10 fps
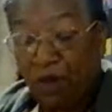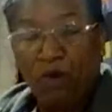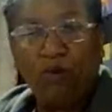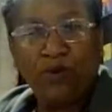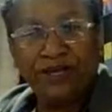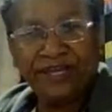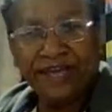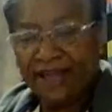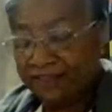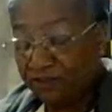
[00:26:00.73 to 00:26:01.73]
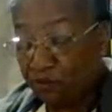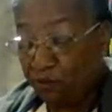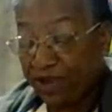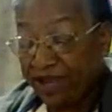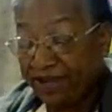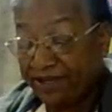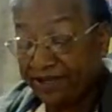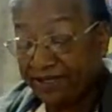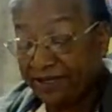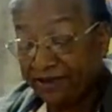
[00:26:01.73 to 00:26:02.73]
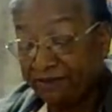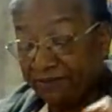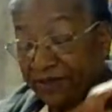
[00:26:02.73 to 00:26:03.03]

and it got the thread in here.